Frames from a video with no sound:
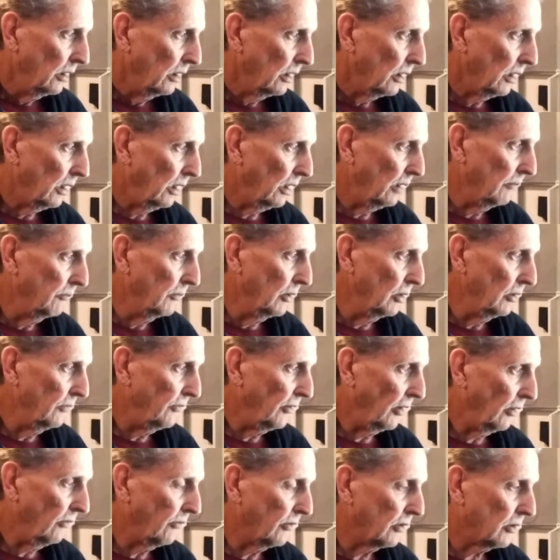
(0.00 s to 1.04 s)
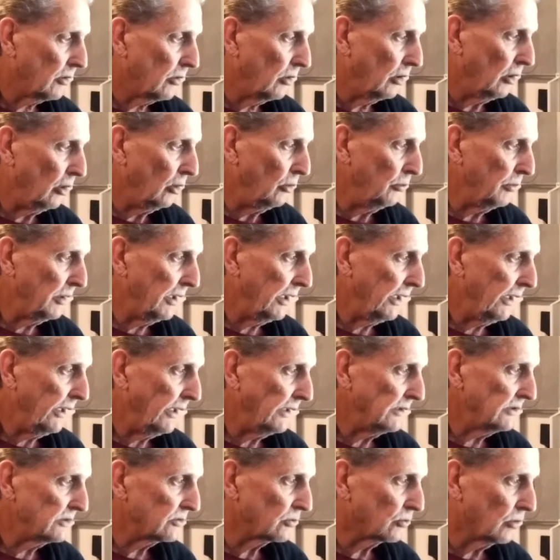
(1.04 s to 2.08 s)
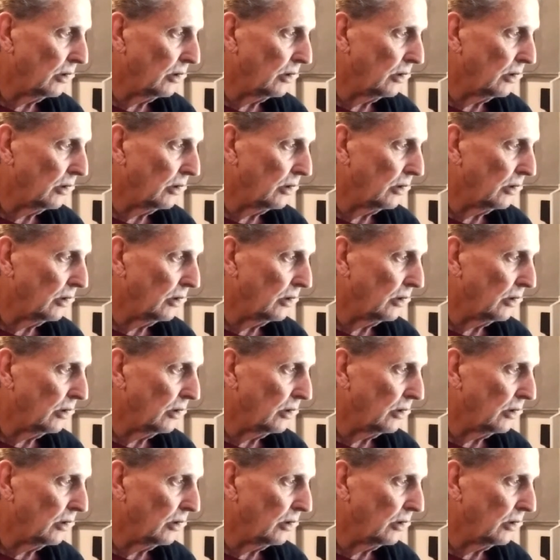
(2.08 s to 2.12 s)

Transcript: Uh, move over Chromecast.